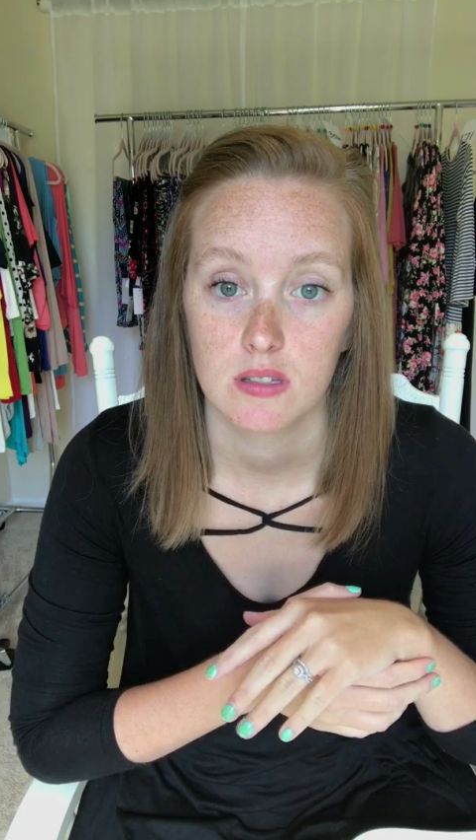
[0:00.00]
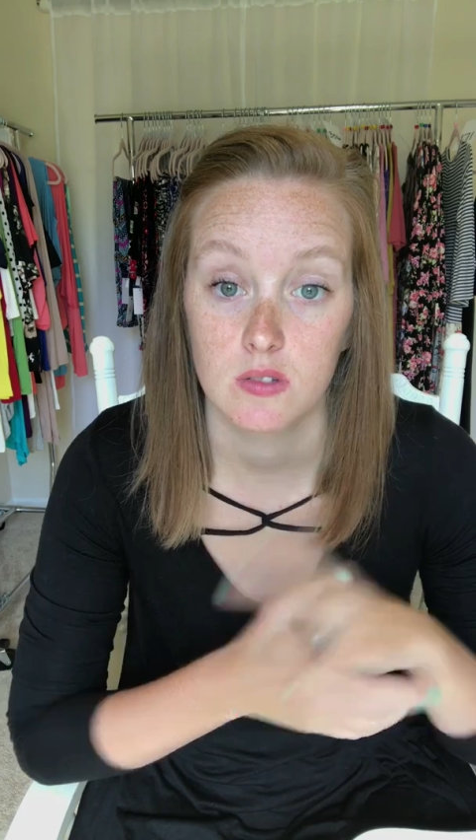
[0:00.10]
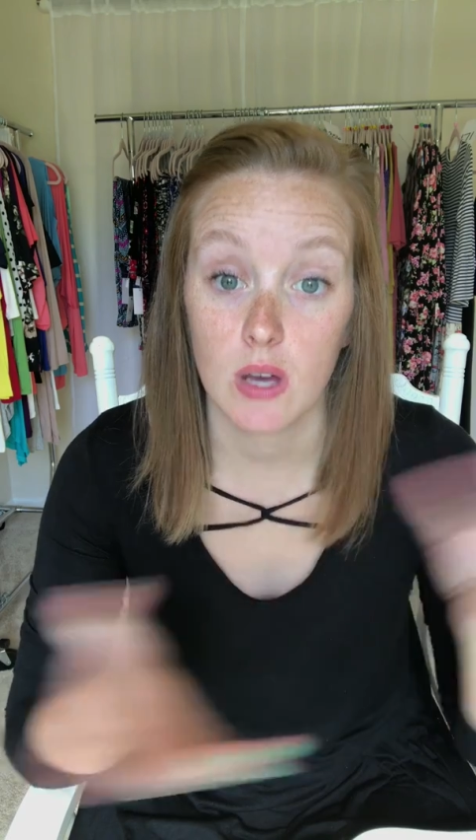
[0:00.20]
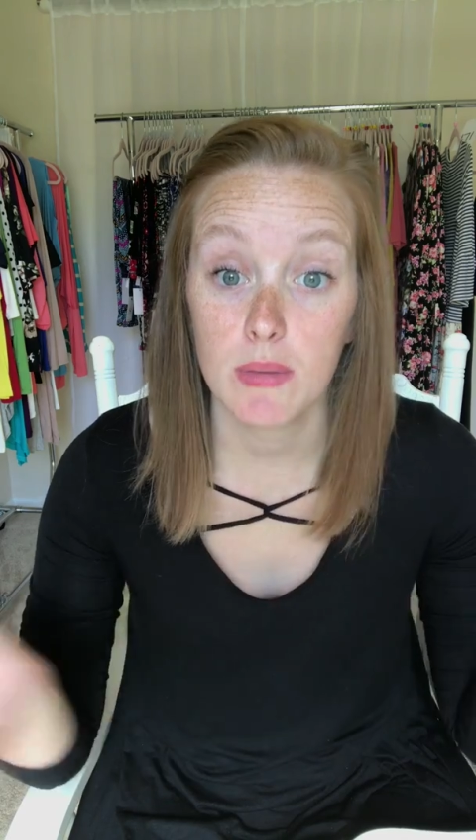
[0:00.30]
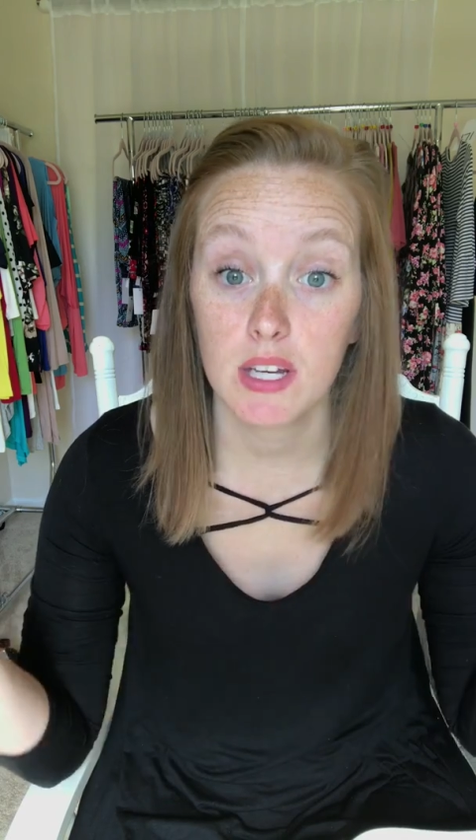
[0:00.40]

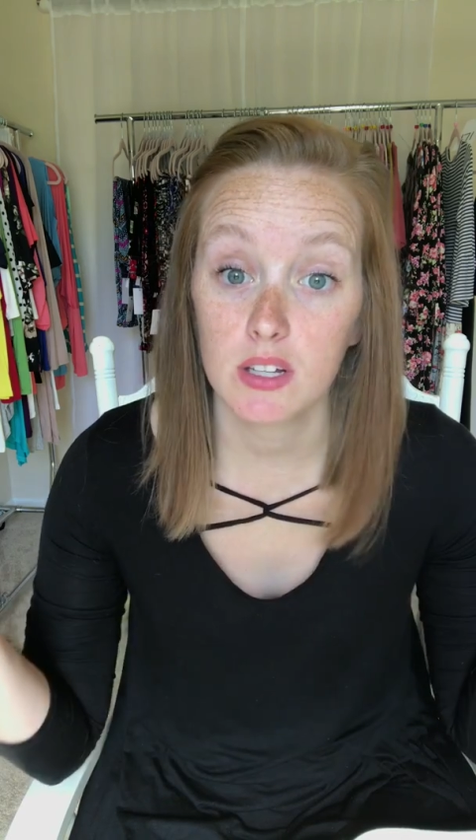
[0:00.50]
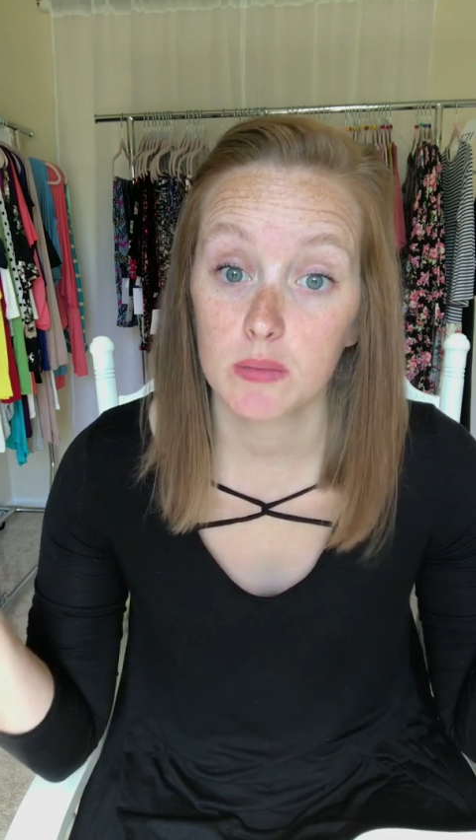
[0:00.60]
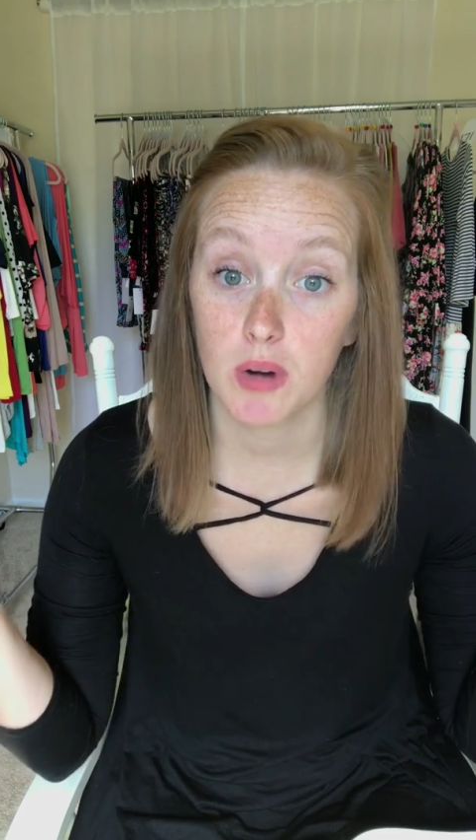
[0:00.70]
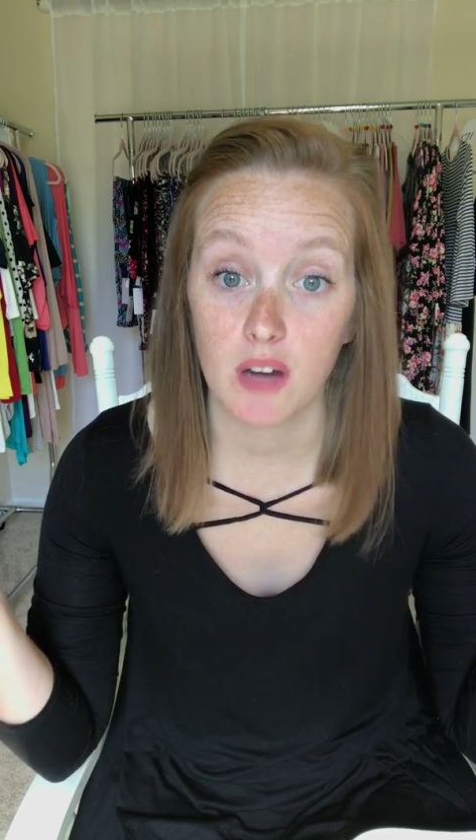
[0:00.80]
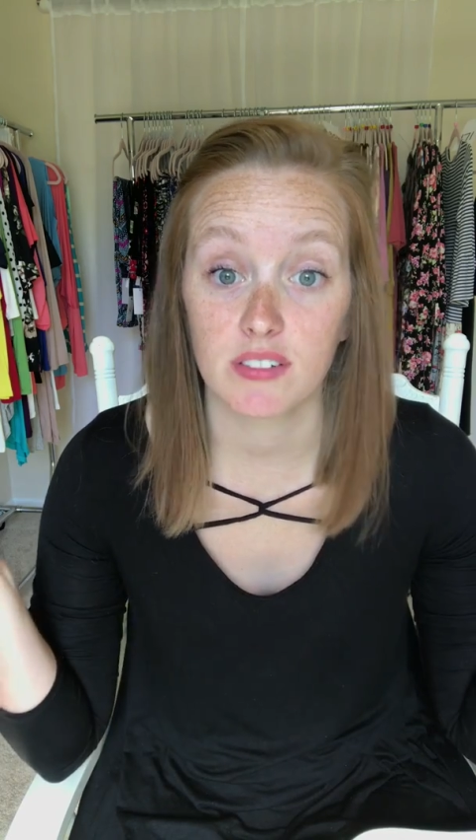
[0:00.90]
So I made a good
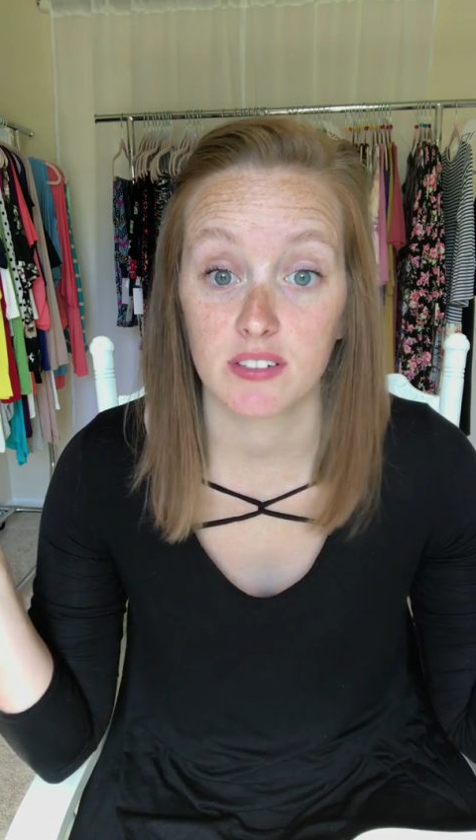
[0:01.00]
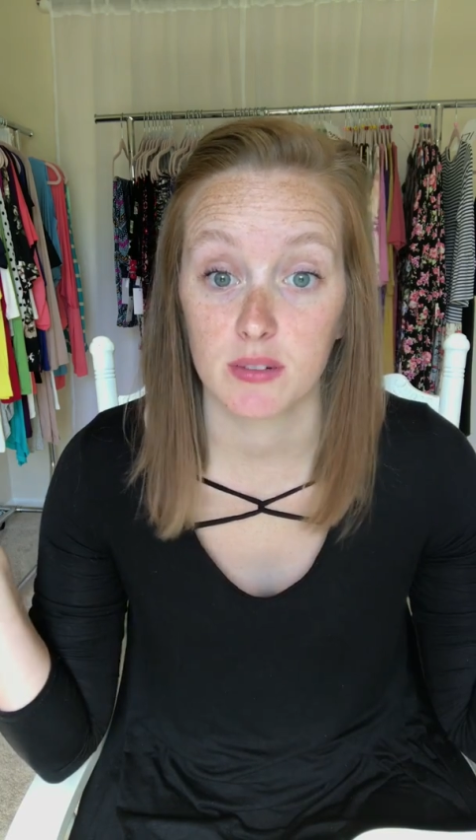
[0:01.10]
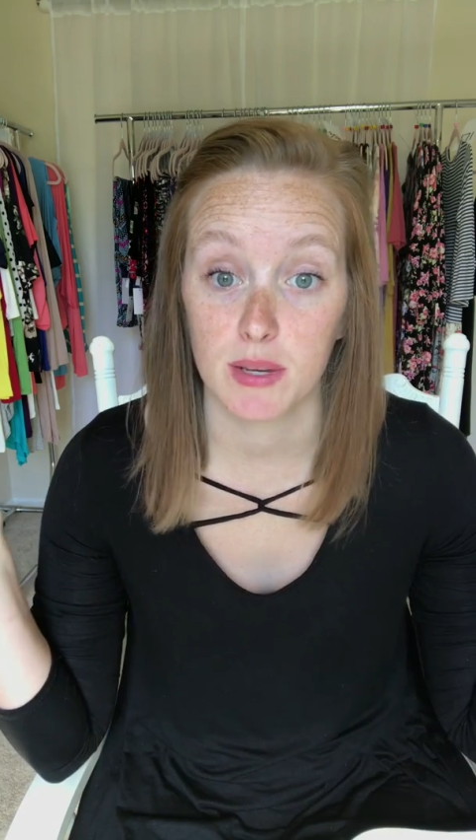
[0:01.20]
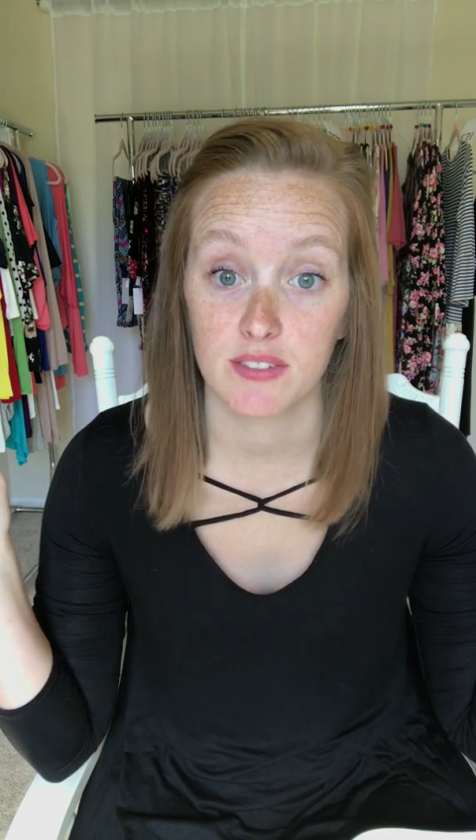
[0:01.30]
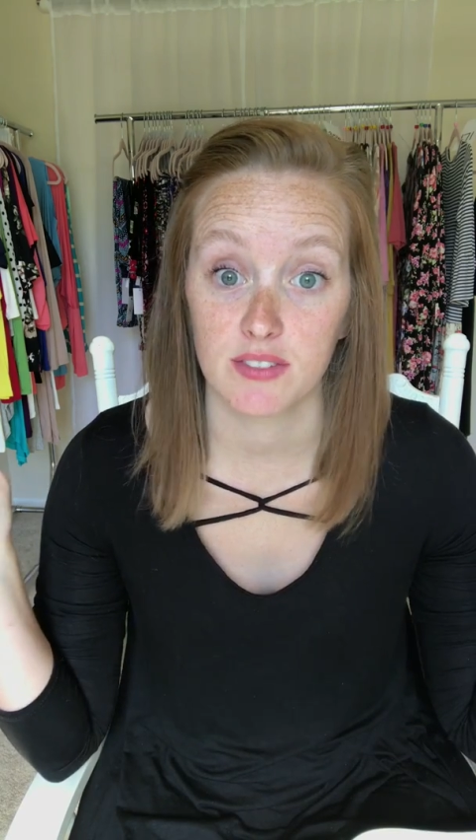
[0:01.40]
profit for
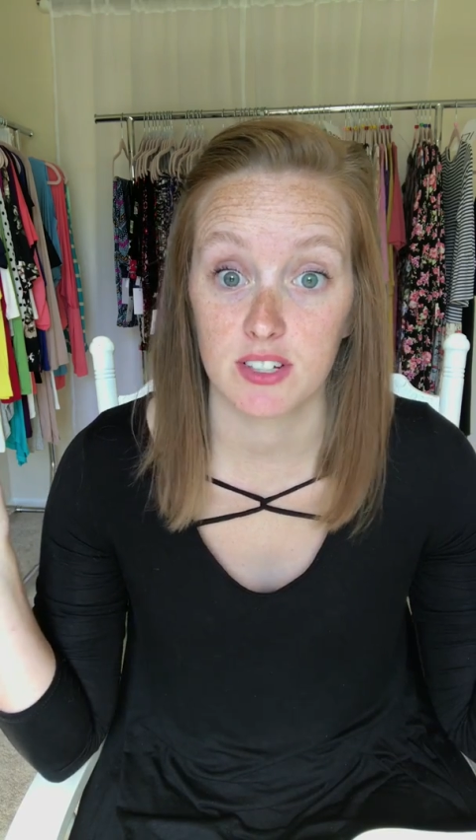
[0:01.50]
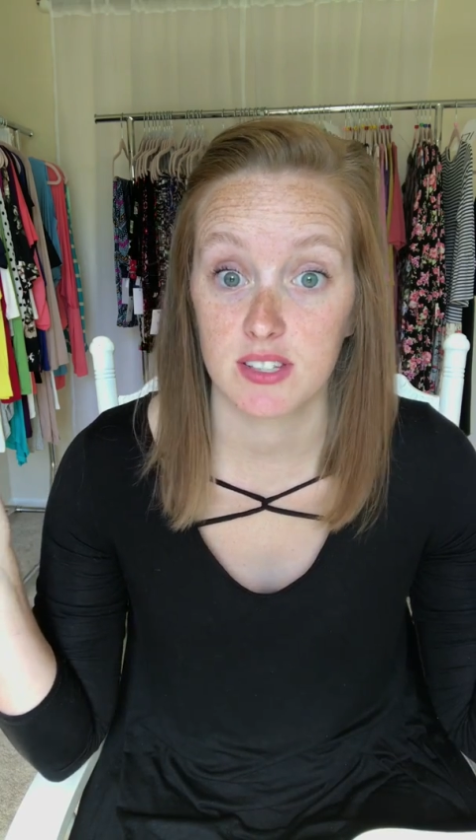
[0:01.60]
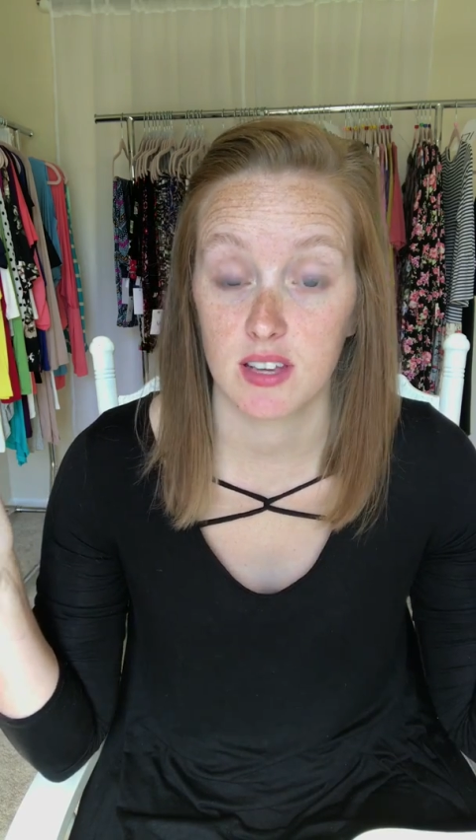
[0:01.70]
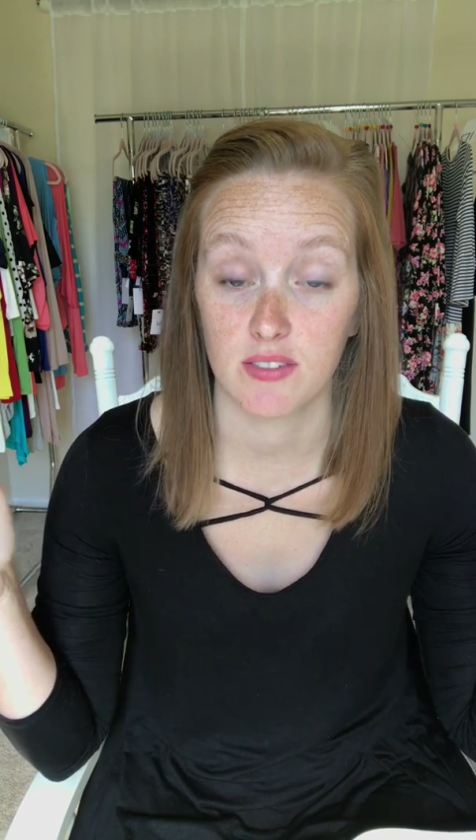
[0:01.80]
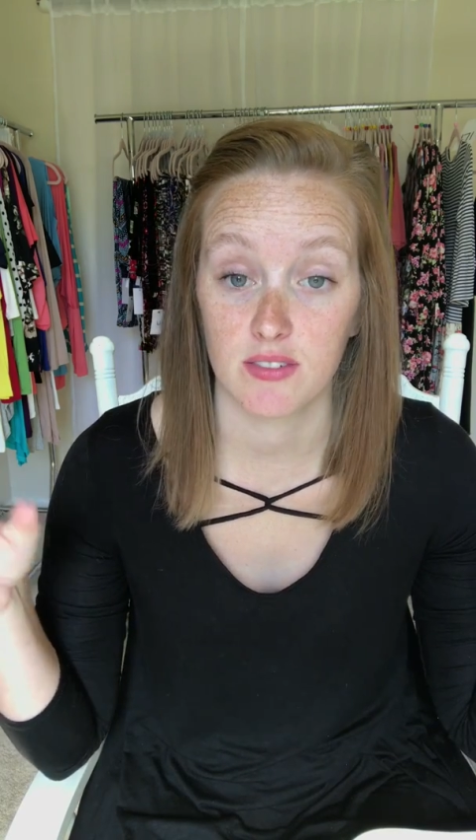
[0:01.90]
my
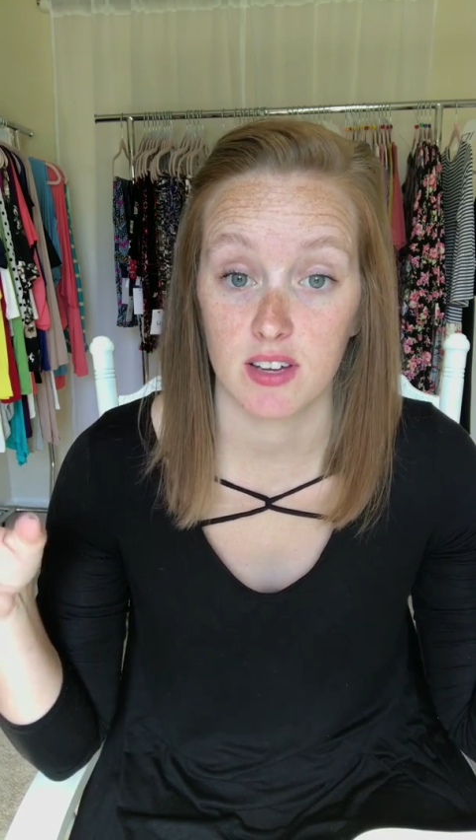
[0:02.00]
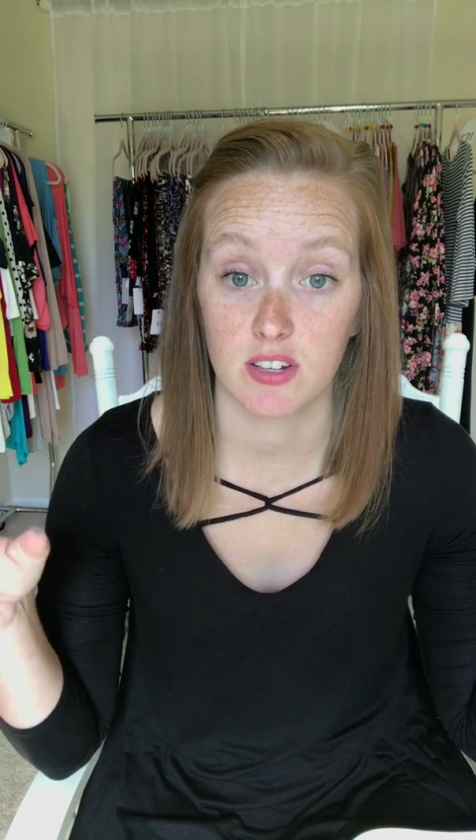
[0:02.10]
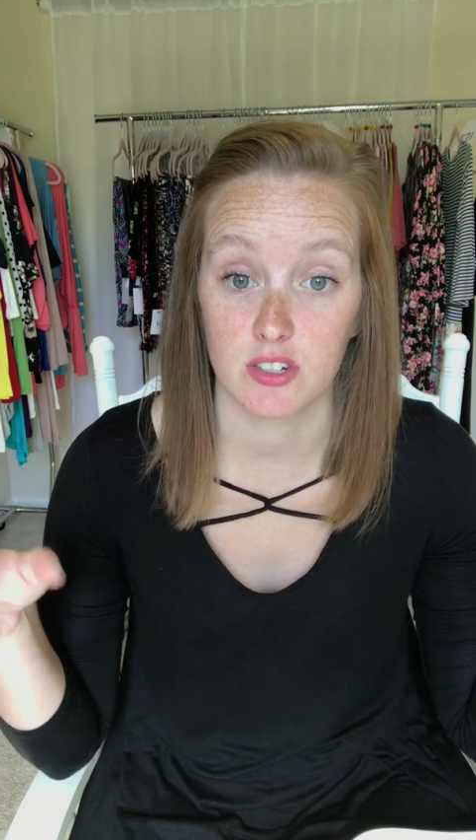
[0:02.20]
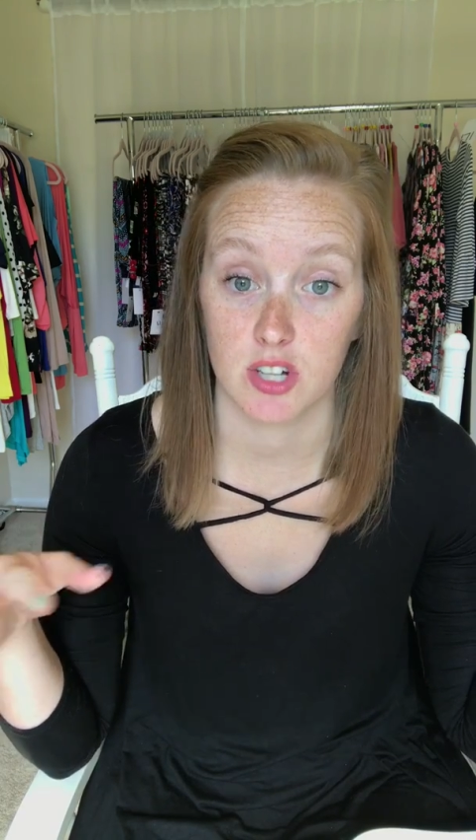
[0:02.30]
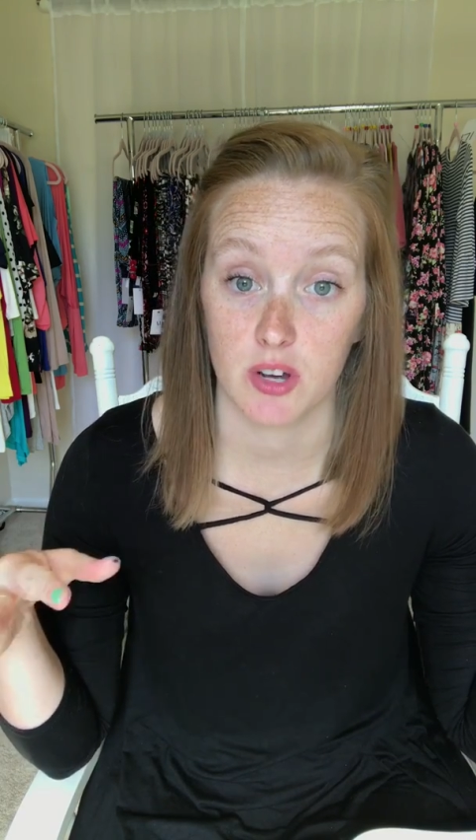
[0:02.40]
first ever
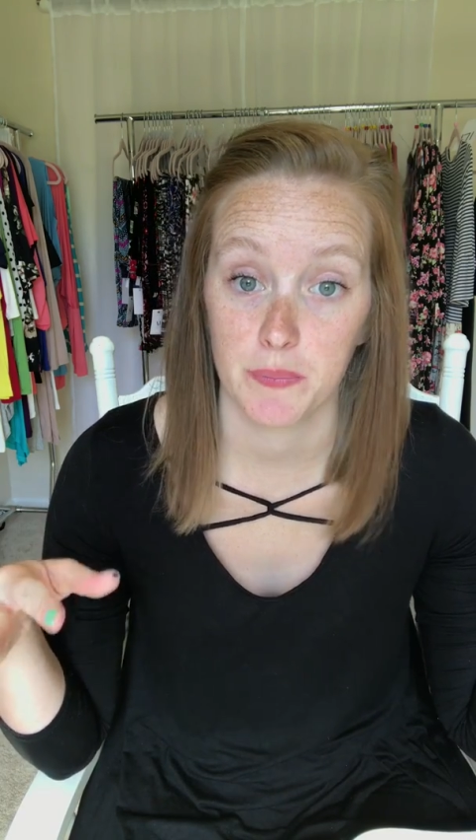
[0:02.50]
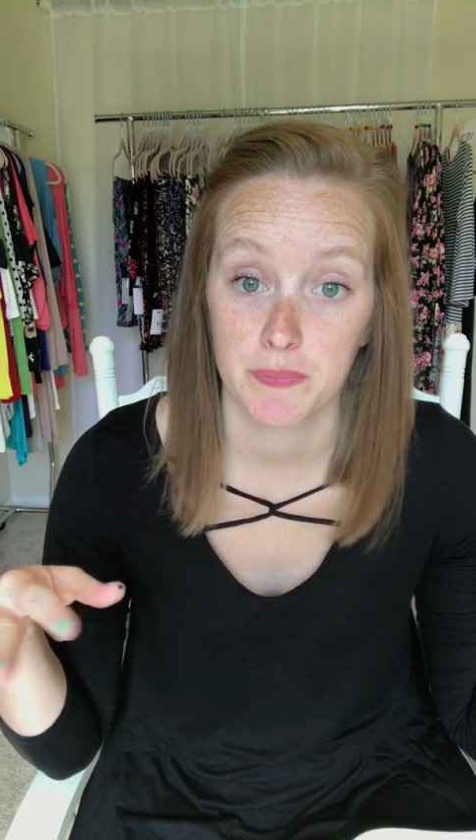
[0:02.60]
vendor show.